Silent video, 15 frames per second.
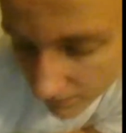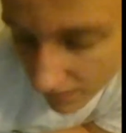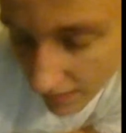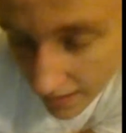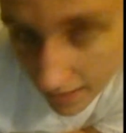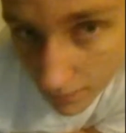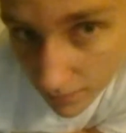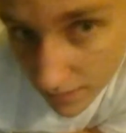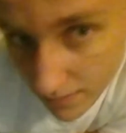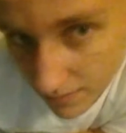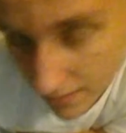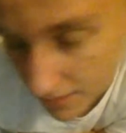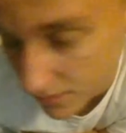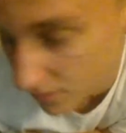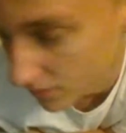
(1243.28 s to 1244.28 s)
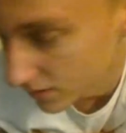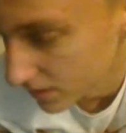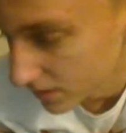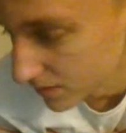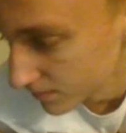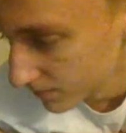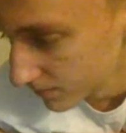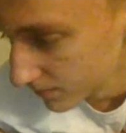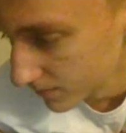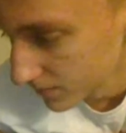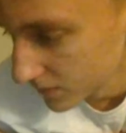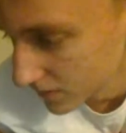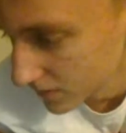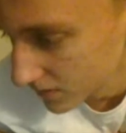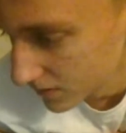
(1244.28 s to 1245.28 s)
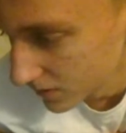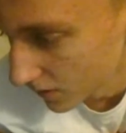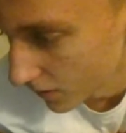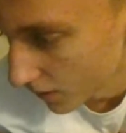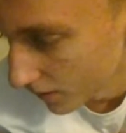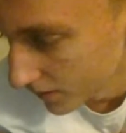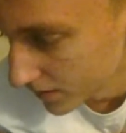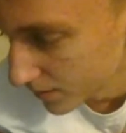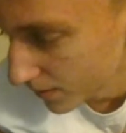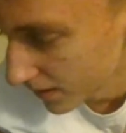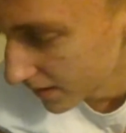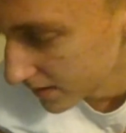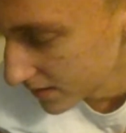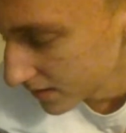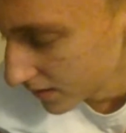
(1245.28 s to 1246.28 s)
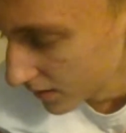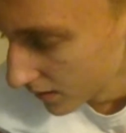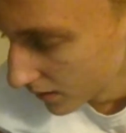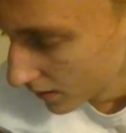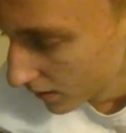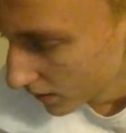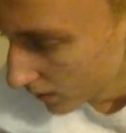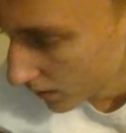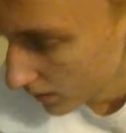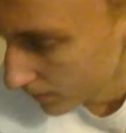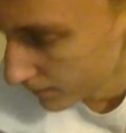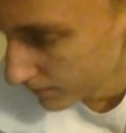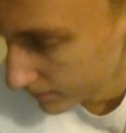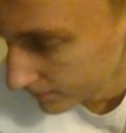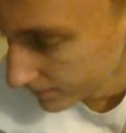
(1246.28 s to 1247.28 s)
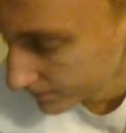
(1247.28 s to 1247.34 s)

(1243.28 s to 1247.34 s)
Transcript: on how they took on this place. Um,